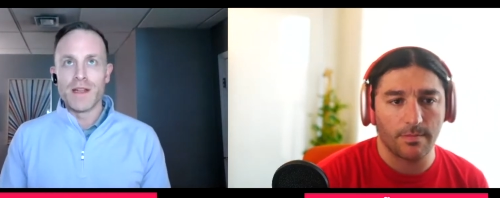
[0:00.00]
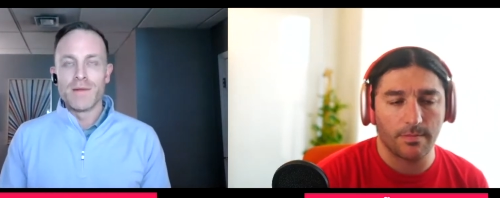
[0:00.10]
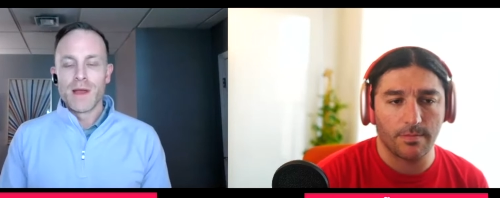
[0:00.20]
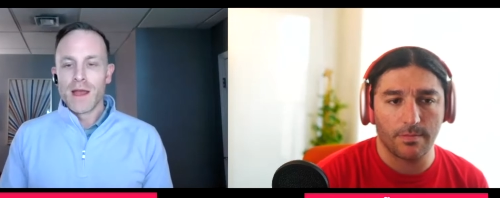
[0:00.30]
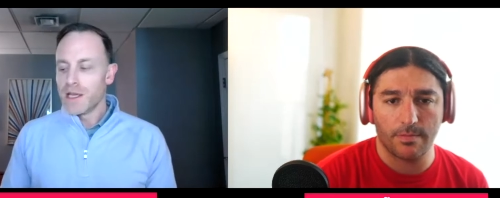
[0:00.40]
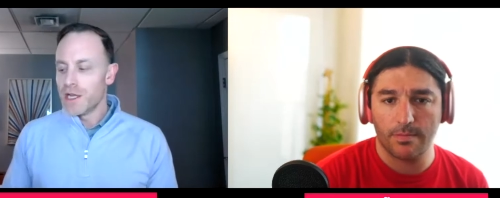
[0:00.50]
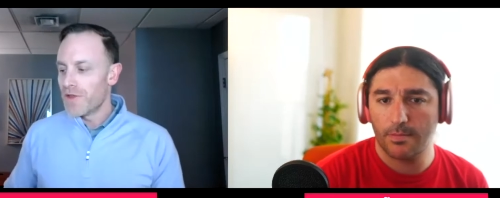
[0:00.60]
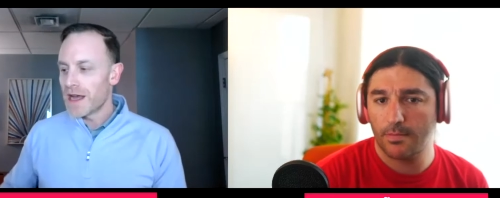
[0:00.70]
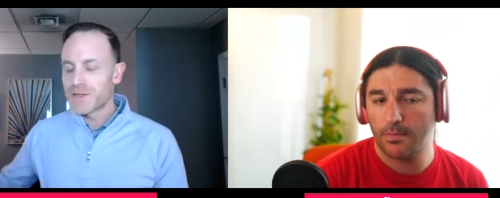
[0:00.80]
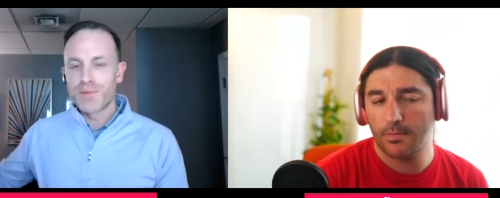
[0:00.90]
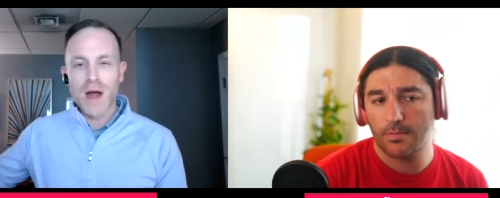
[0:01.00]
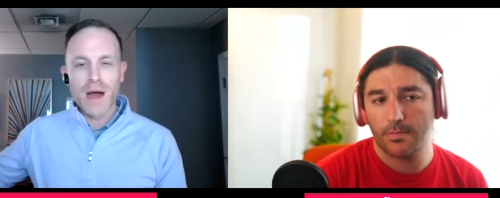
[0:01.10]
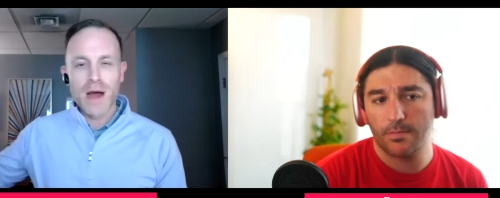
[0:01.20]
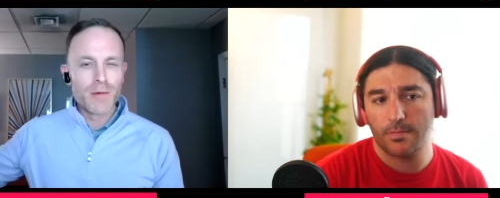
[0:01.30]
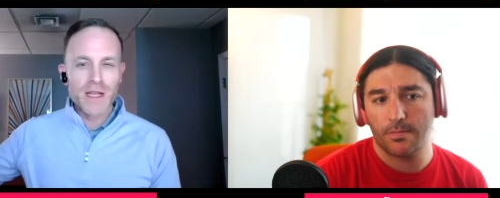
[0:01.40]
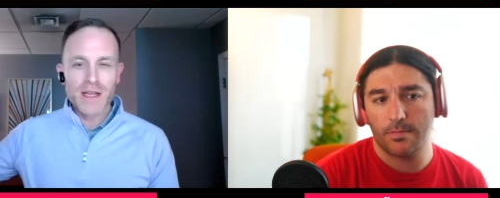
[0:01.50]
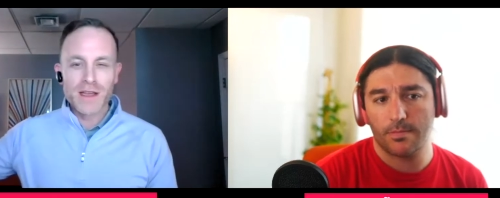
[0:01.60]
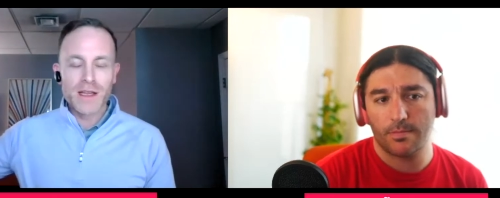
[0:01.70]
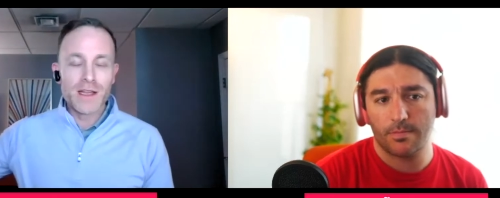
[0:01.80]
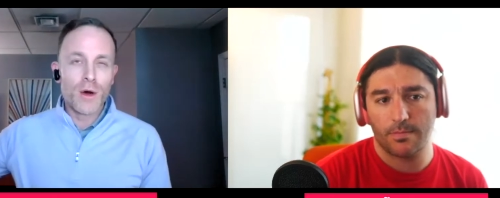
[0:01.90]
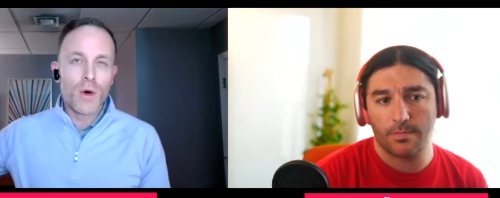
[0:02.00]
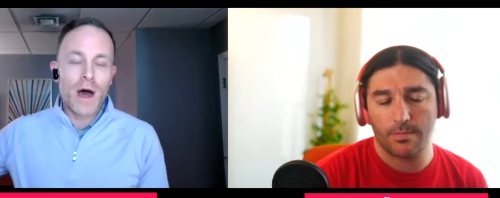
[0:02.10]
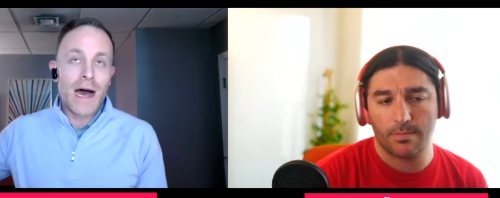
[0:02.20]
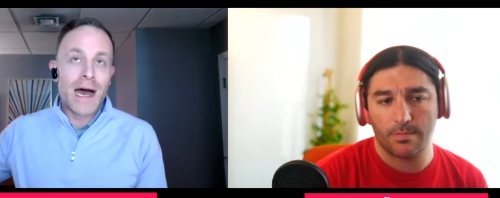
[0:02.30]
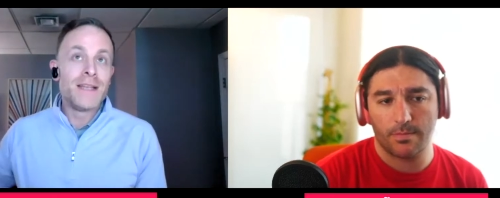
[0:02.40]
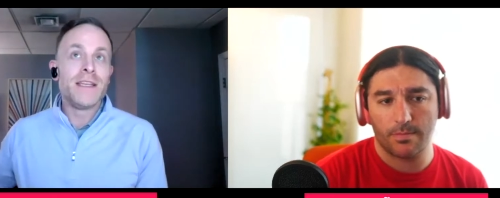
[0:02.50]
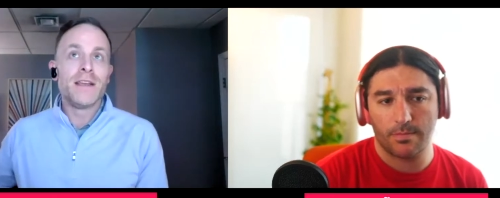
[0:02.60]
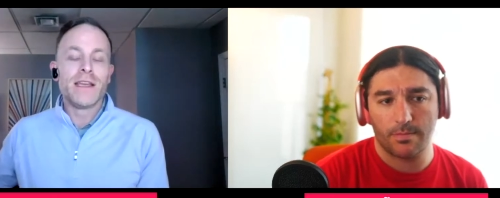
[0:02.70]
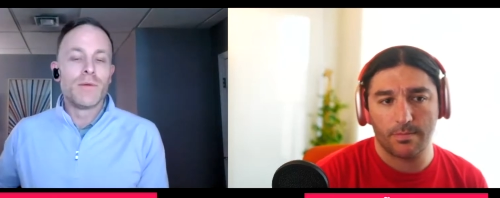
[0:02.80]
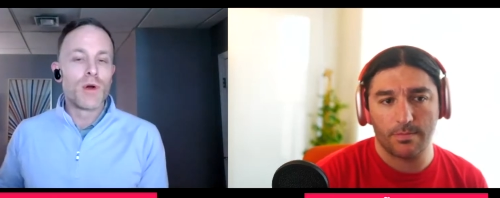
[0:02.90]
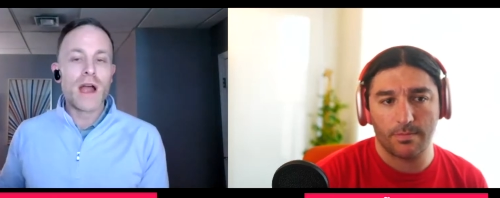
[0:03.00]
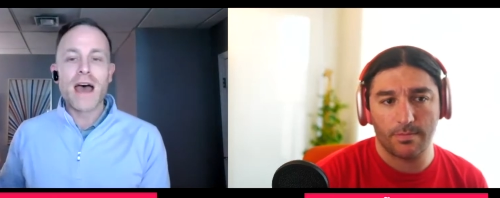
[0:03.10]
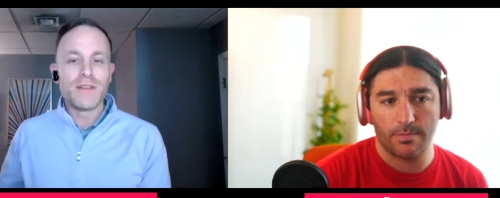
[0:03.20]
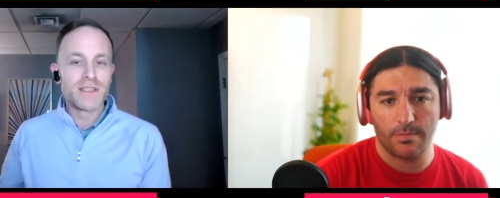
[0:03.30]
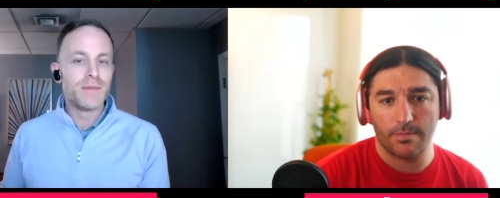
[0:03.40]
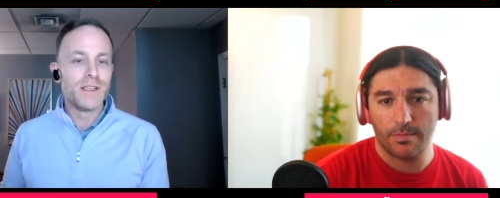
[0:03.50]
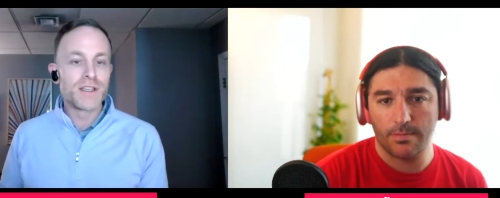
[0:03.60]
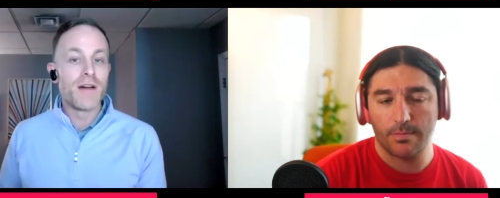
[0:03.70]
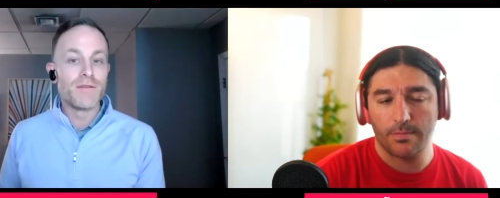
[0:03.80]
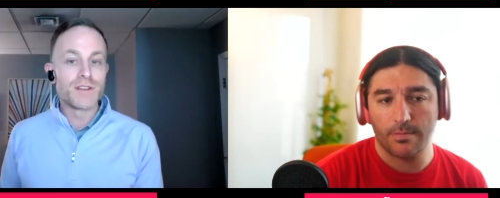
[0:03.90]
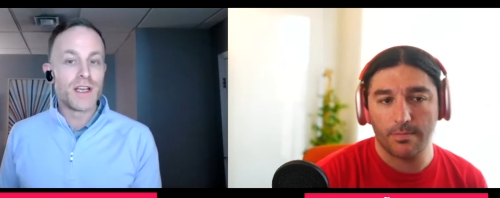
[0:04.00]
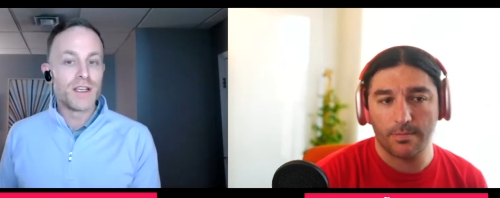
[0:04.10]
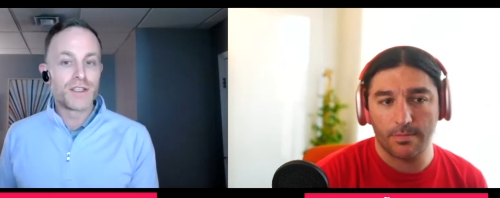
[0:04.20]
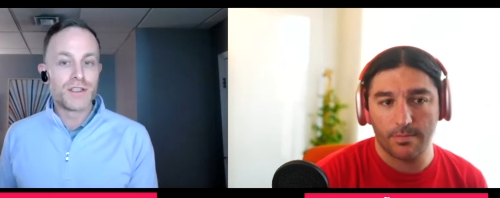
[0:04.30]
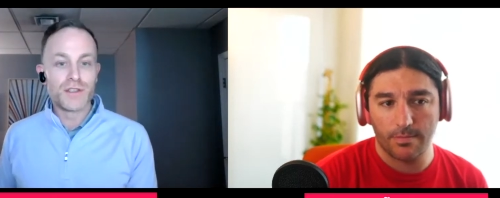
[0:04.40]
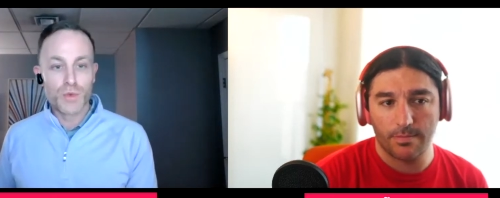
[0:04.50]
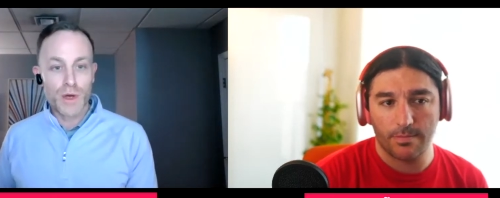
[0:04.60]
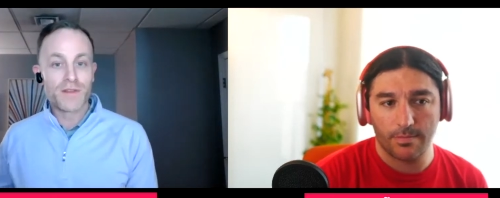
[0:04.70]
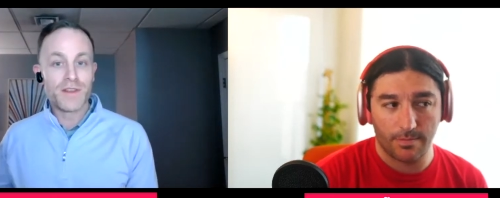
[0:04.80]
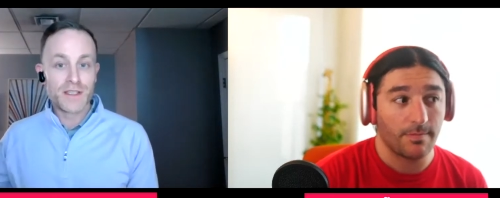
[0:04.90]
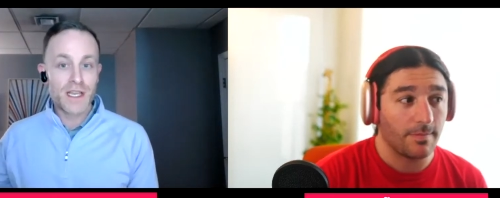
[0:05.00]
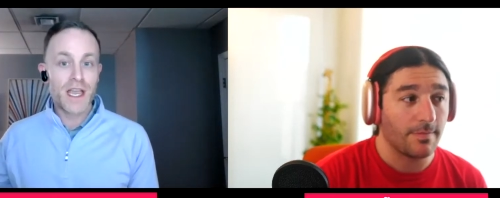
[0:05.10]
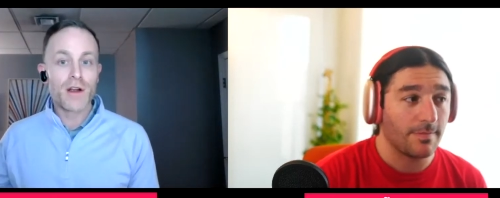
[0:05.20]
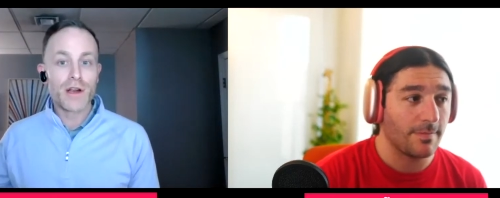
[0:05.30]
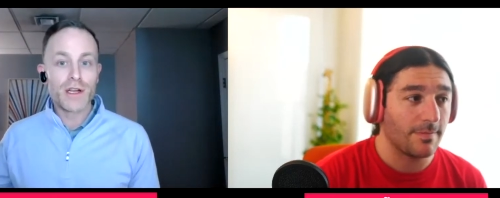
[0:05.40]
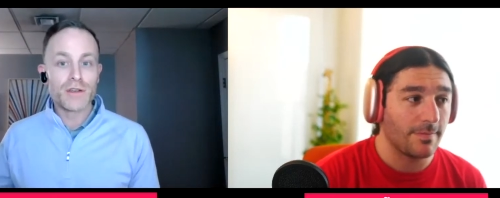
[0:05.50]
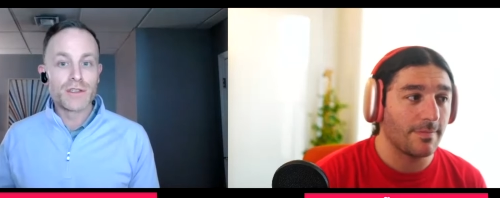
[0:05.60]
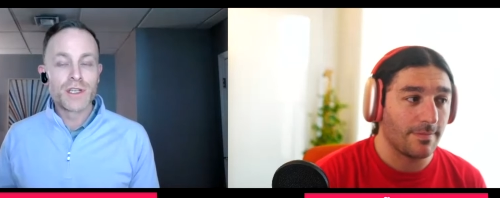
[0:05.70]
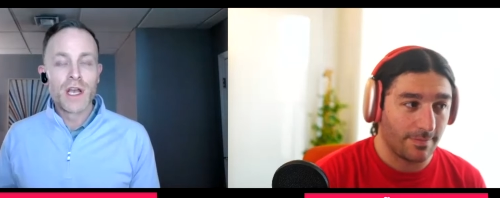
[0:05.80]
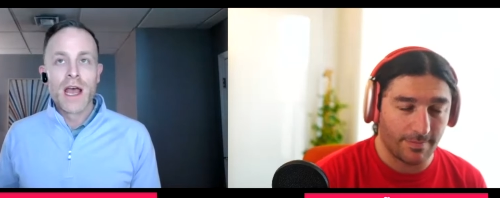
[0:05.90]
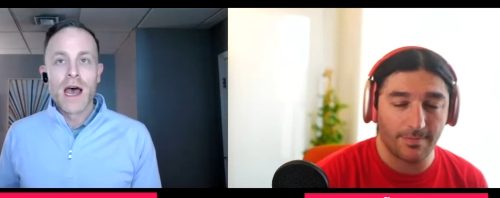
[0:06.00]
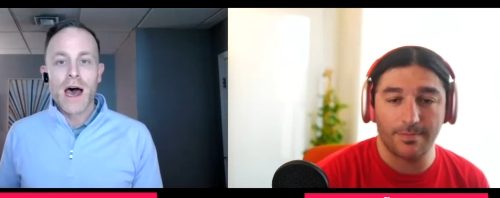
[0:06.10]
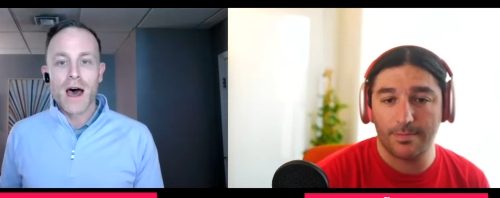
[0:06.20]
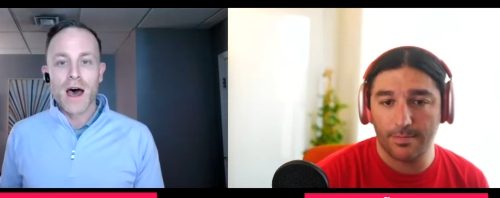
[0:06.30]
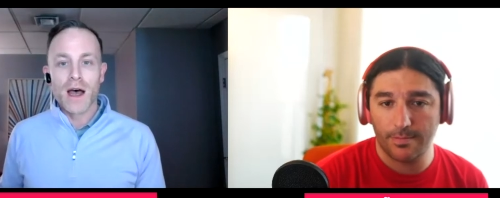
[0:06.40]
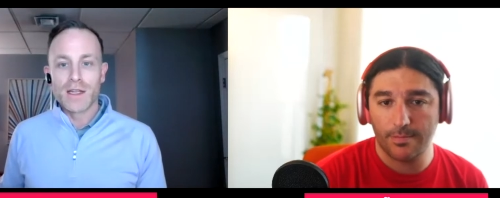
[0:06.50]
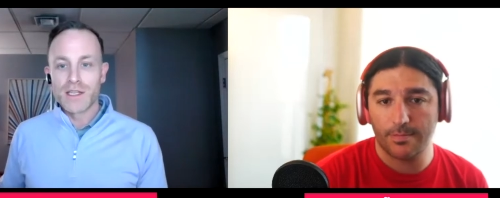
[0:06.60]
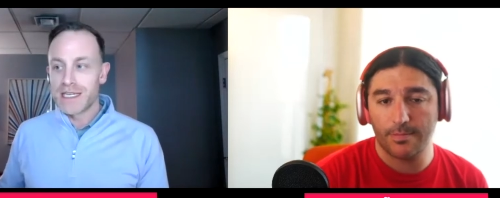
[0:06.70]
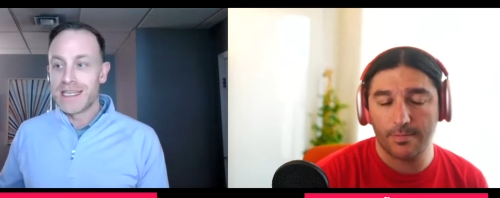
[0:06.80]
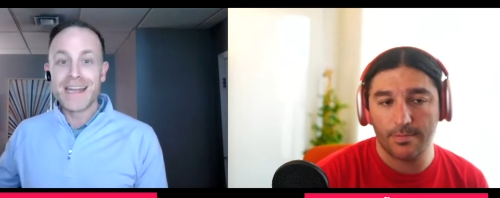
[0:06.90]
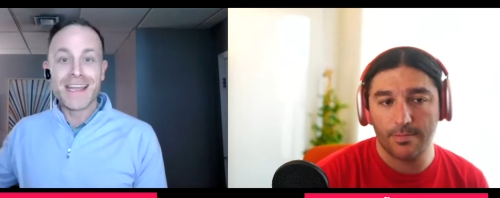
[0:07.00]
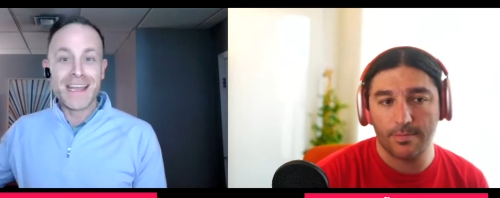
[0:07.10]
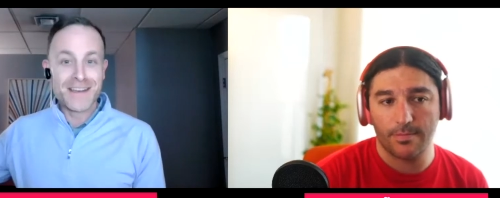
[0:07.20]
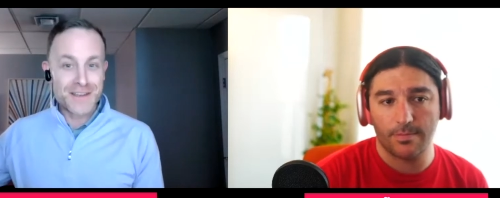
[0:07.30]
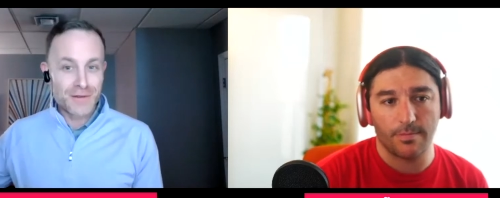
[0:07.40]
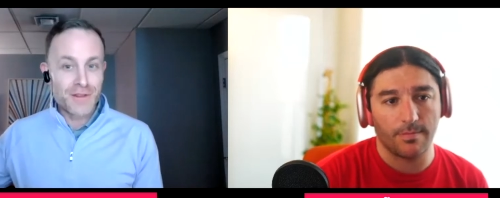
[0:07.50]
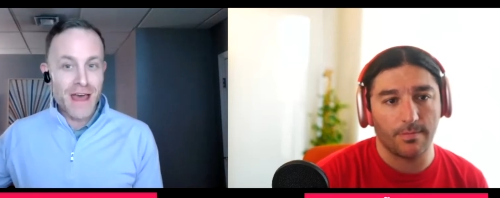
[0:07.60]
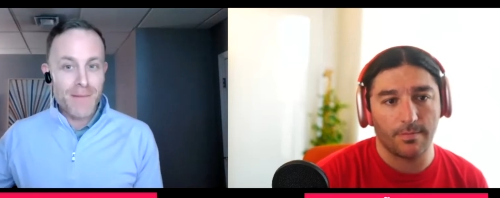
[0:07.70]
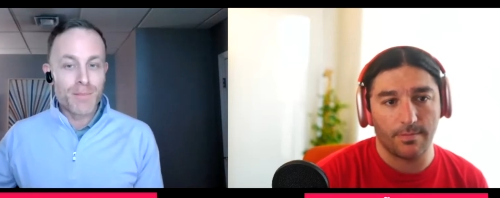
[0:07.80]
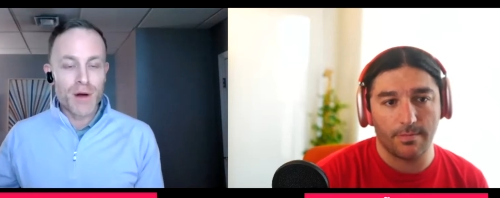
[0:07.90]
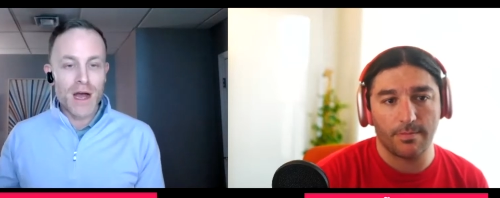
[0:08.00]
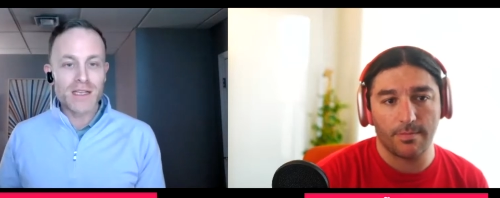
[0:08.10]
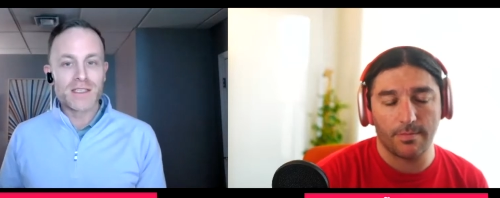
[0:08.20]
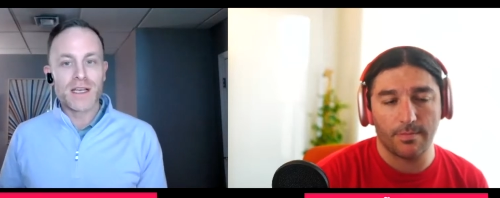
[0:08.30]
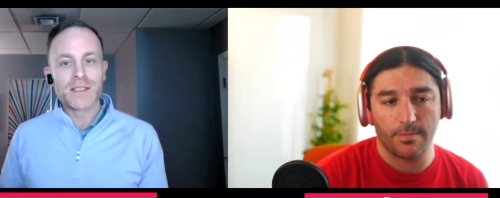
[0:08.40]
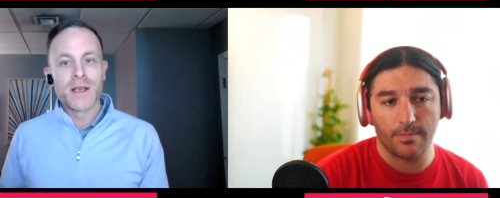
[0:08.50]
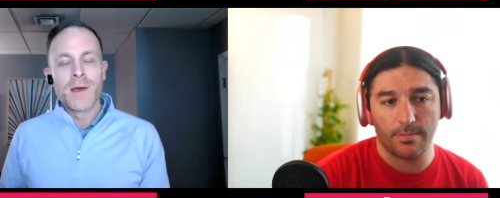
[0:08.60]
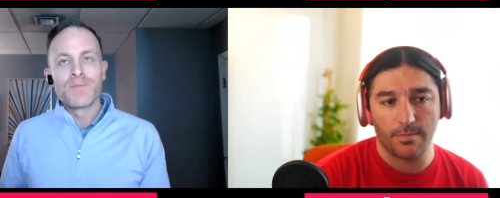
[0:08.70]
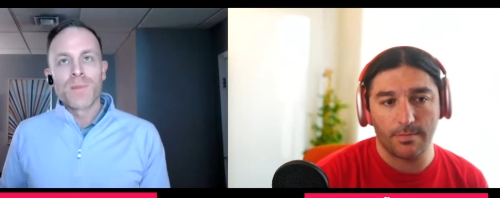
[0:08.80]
Speaker 1: I mean, you know, that's probably a, you know, ideally, and we're having some of these conversations with these carriers uh, to get into that process.